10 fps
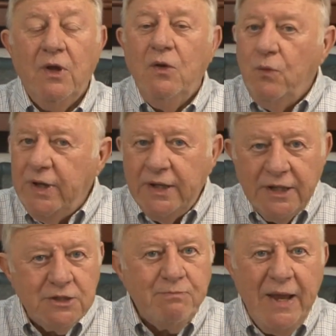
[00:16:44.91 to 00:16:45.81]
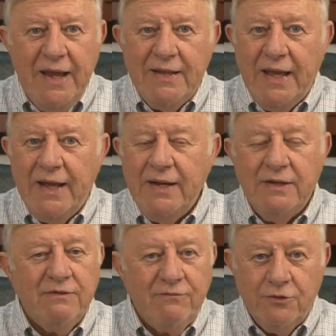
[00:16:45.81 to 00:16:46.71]
We can expand that
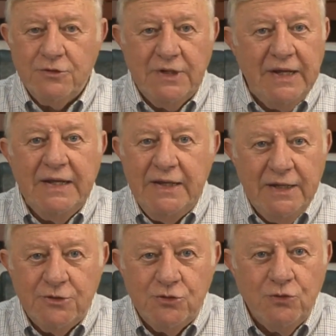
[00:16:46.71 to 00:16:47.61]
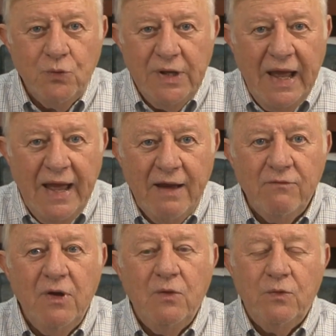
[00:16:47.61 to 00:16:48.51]
into virtually any issue we have
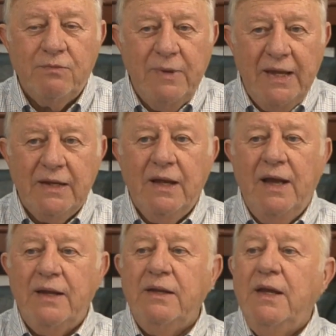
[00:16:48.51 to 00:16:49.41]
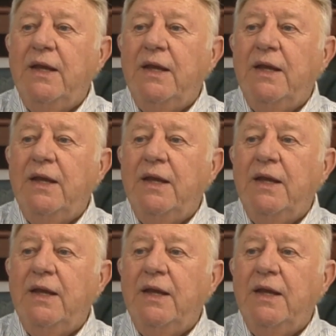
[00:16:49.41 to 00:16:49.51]
with mankind.